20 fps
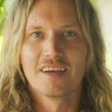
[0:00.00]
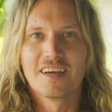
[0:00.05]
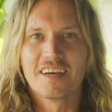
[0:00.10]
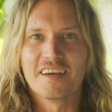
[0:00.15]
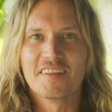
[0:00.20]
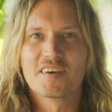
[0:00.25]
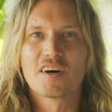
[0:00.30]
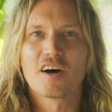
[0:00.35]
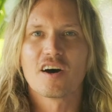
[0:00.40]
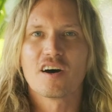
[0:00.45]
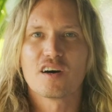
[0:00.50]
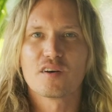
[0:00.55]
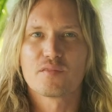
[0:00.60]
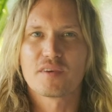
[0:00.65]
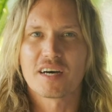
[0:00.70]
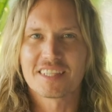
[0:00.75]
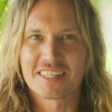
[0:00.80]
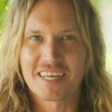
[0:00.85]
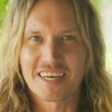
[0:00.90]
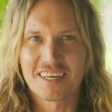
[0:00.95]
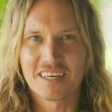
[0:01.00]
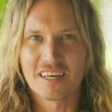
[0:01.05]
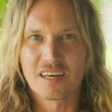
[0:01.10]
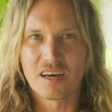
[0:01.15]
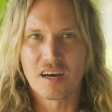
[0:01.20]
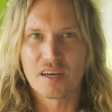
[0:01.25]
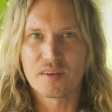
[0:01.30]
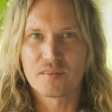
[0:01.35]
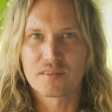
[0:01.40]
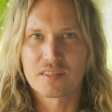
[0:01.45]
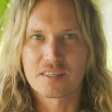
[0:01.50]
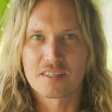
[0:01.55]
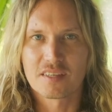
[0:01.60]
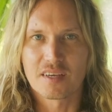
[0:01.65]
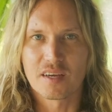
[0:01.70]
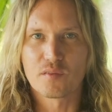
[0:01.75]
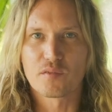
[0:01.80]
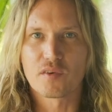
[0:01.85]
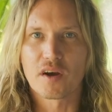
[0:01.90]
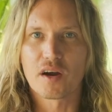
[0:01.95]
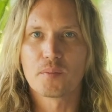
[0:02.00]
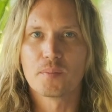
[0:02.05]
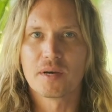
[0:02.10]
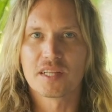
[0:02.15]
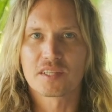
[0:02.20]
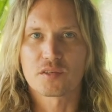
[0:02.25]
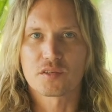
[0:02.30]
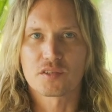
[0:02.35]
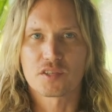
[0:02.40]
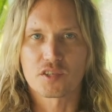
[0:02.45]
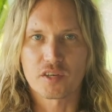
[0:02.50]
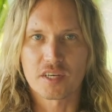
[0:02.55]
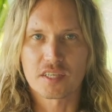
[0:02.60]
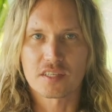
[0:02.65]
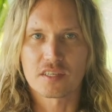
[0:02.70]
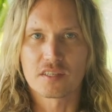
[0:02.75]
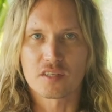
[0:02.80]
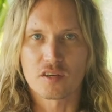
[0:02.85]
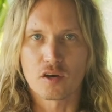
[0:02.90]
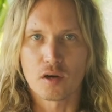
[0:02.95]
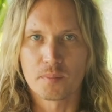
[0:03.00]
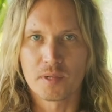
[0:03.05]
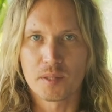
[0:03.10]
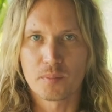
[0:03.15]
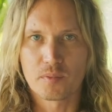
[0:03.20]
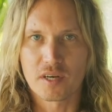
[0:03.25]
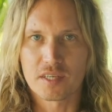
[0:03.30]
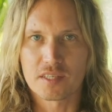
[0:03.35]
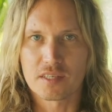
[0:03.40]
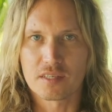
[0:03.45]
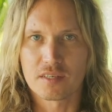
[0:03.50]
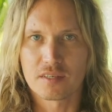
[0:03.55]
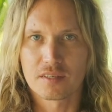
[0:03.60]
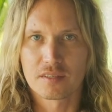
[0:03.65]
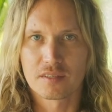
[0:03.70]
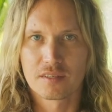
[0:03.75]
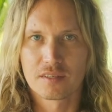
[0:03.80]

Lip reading: In the heart of our daily lives, environmental stresses are omnipresent,